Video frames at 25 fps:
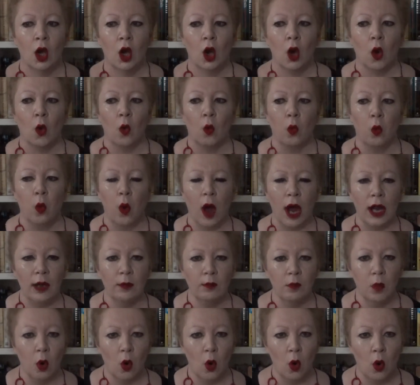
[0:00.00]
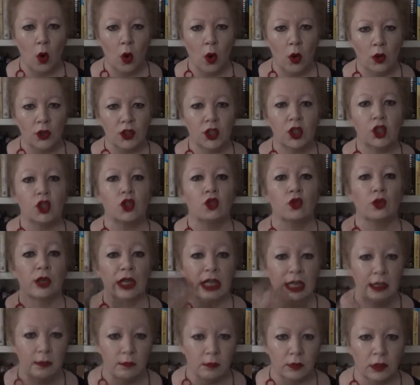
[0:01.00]
one more
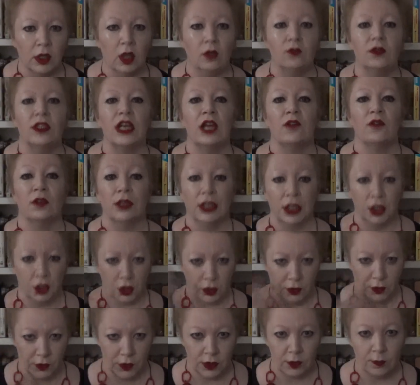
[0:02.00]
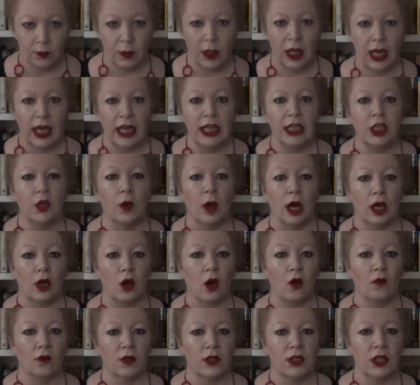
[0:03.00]
stream of definitions into our
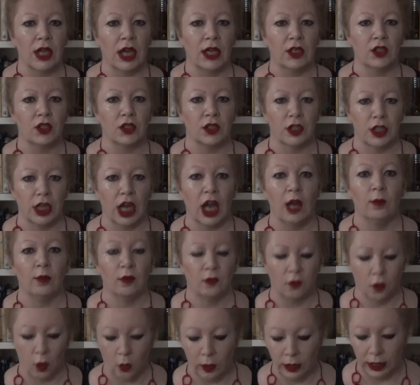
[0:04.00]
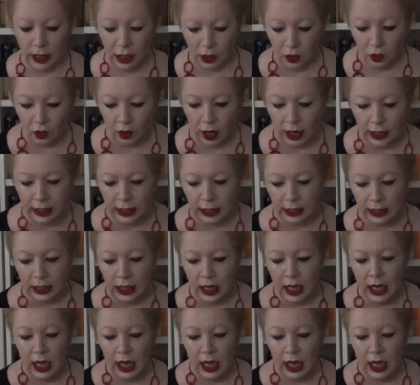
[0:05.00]
conversation today before we get cracking.